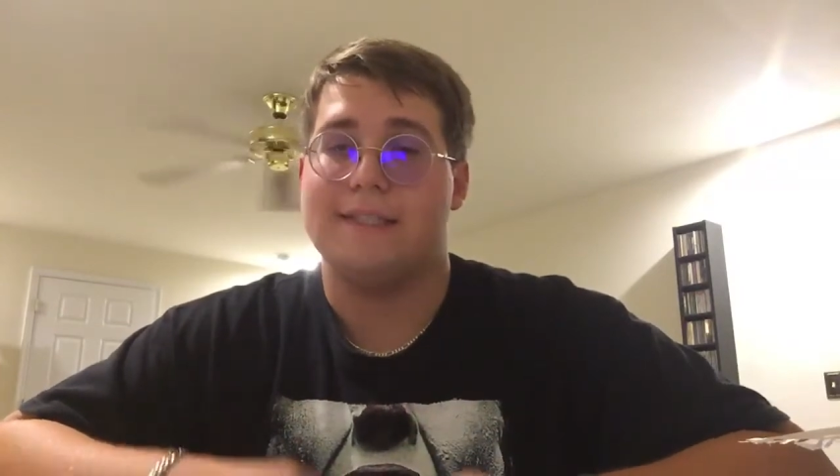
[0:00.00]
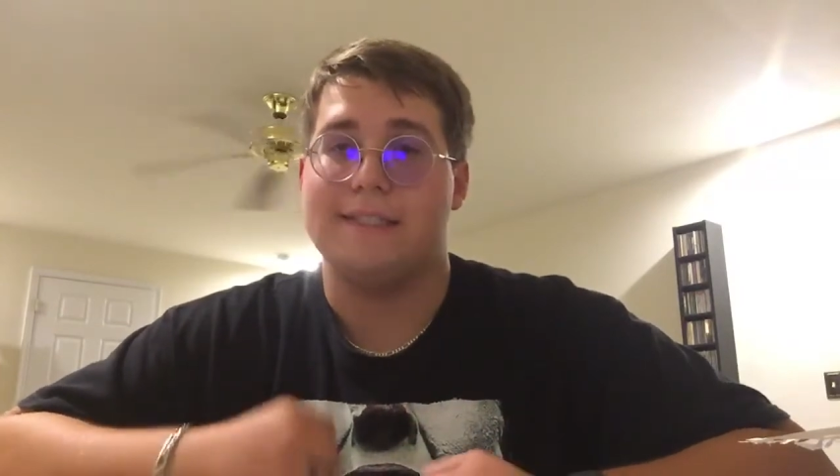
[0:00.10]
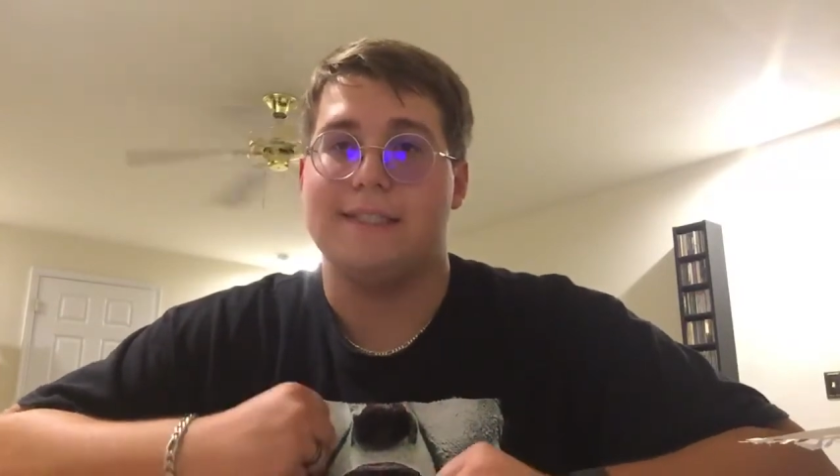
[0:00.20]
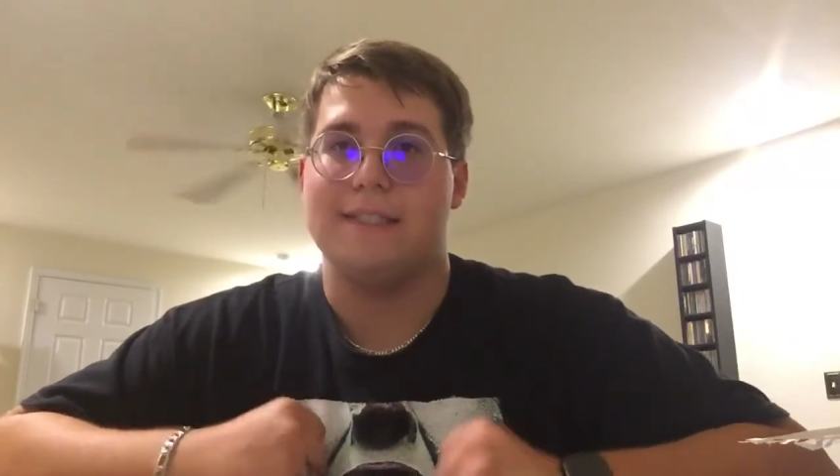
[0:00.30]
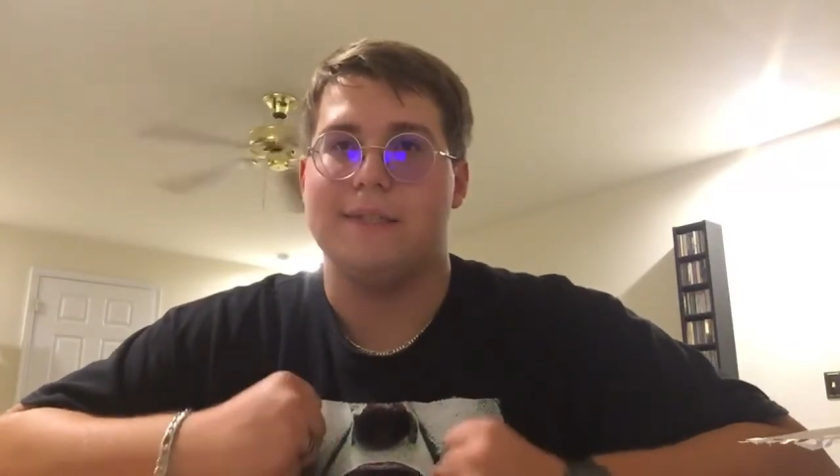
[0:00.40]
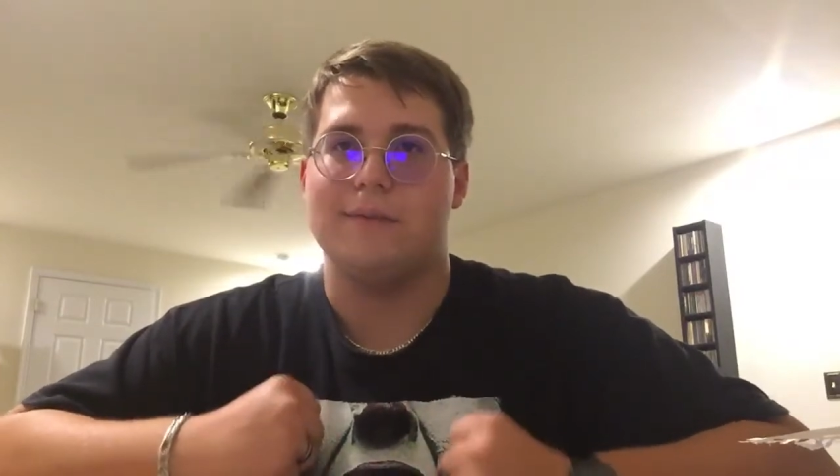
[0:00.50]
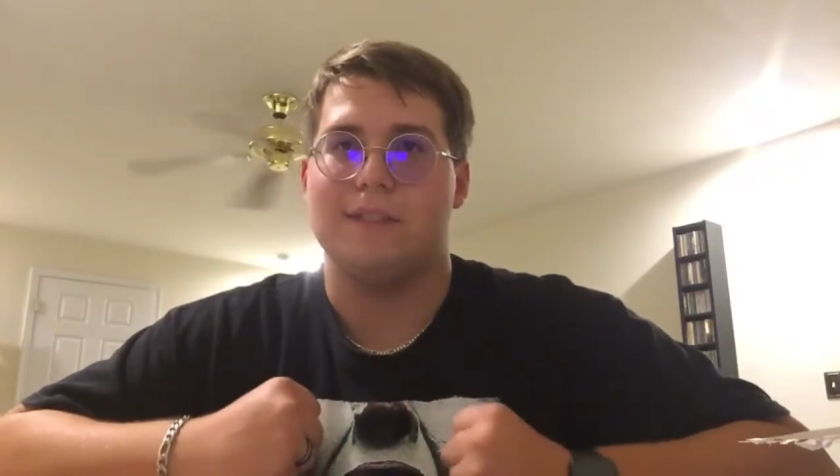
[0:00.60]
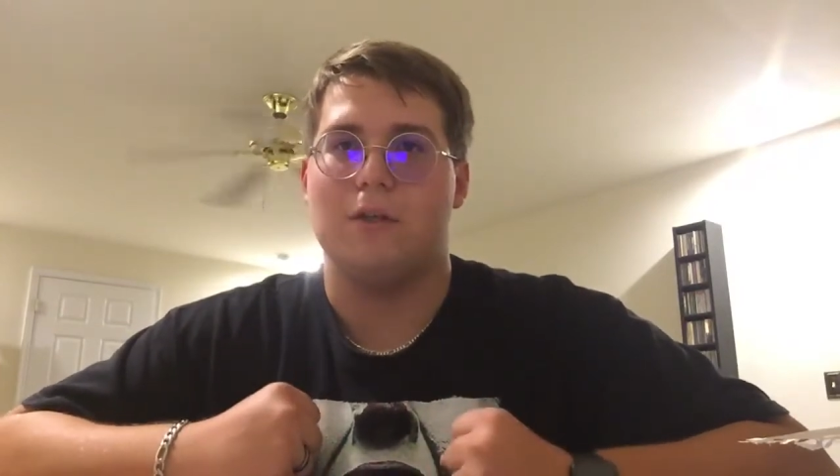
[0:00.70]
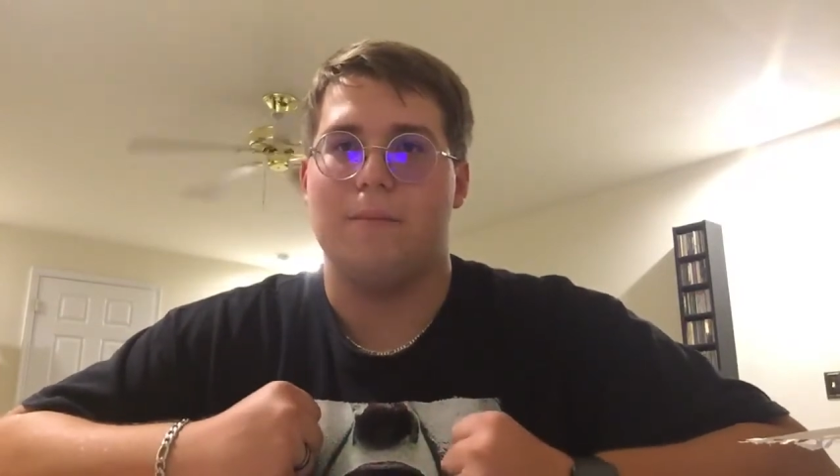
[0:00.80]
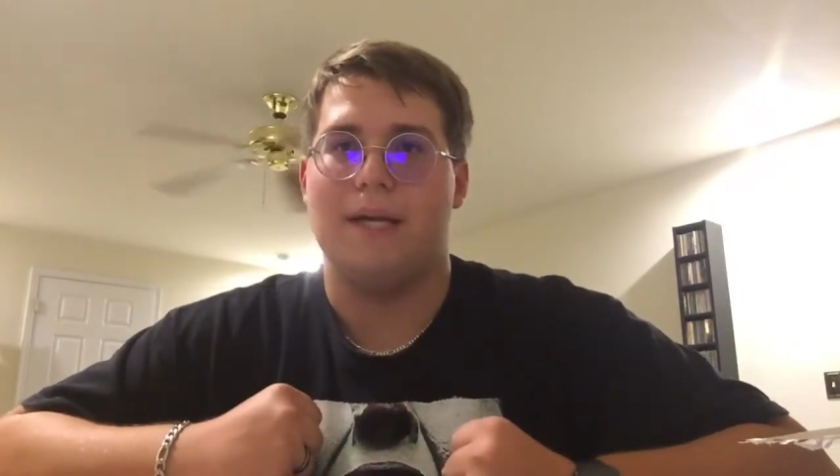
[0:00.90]
that was his
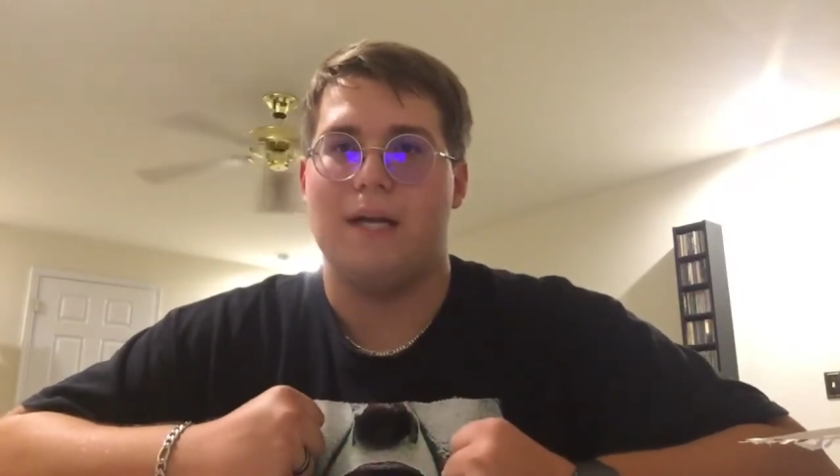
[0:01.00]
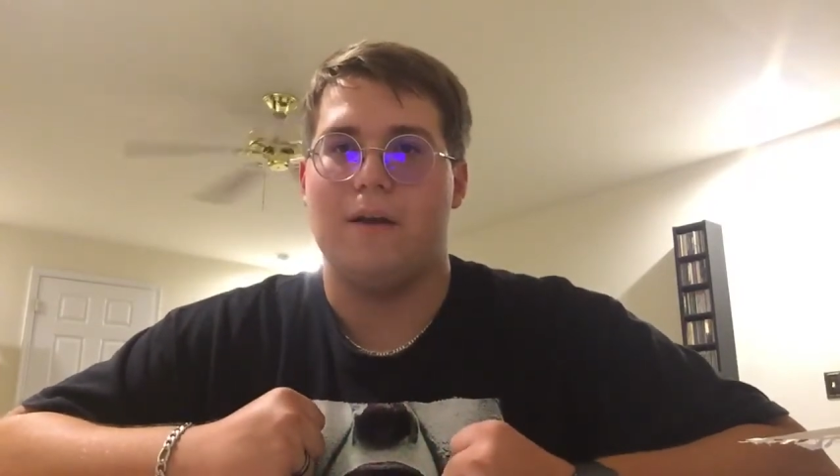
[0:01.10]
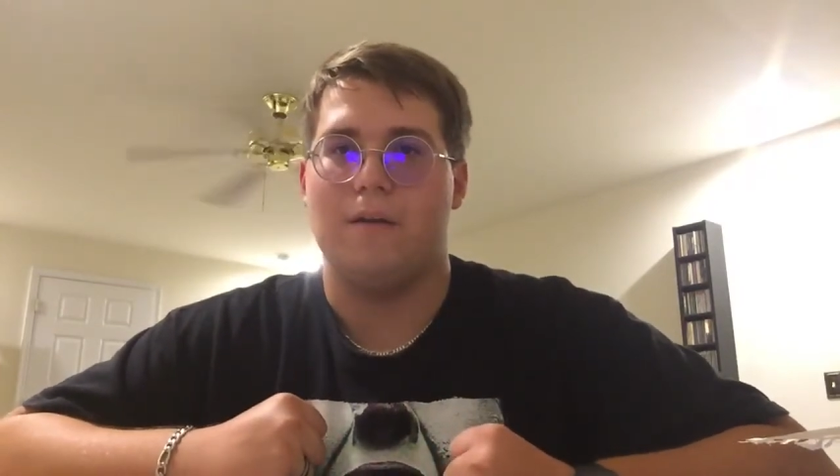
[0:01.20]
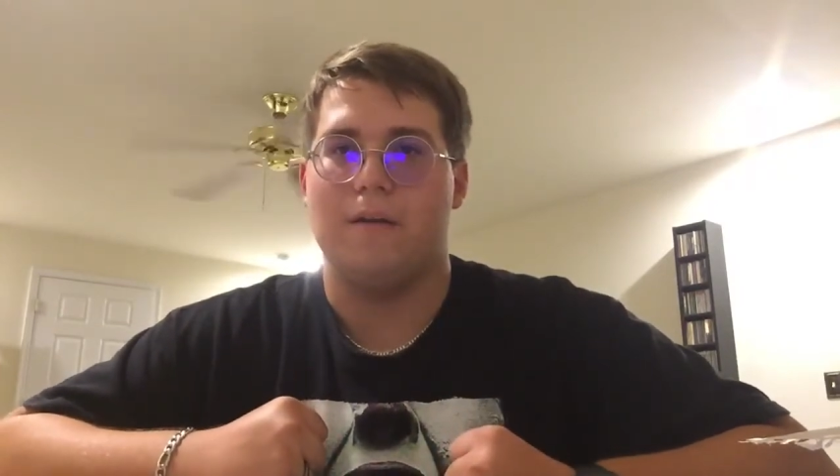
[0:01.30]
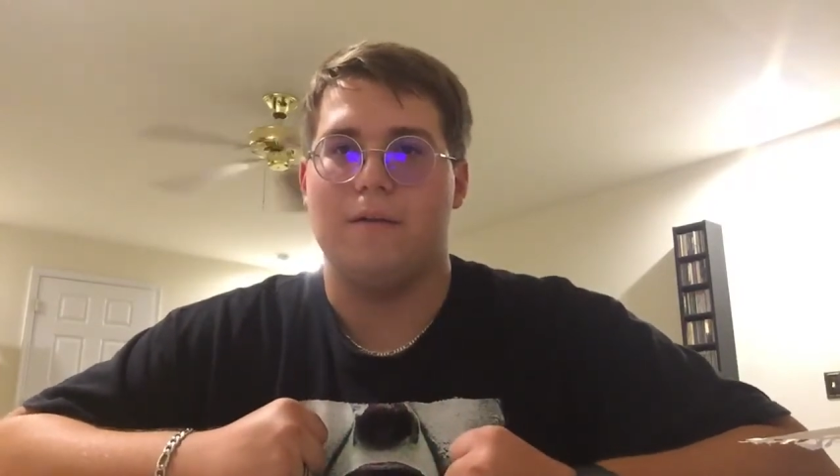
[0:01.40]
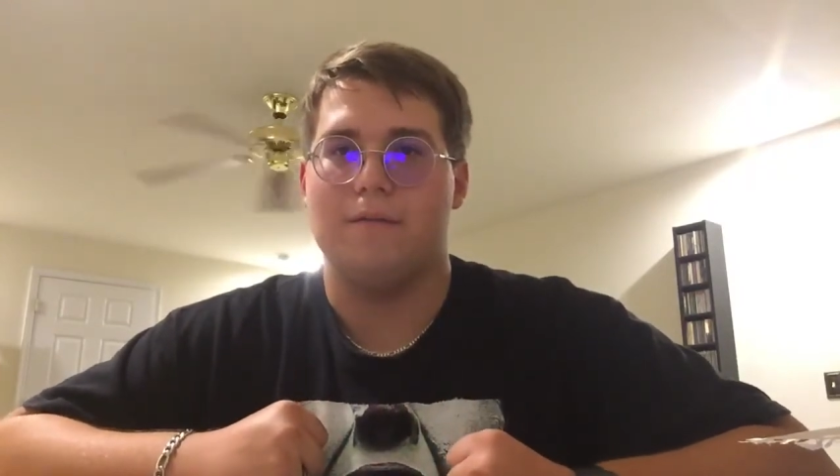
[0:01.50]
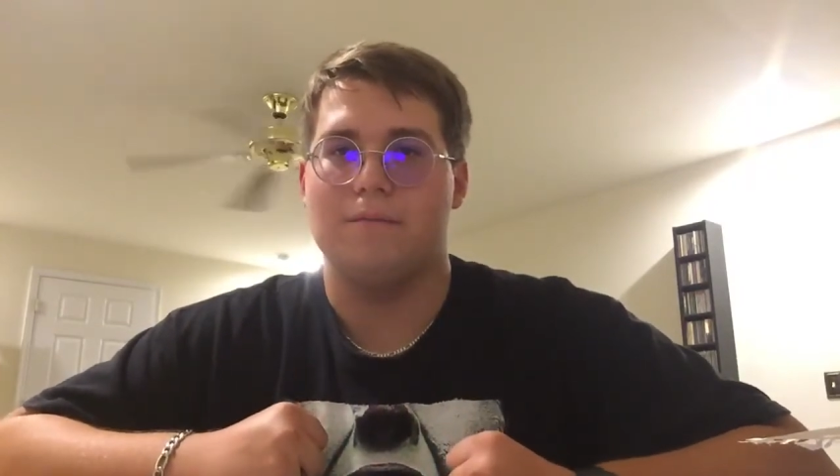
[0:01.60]
whole power.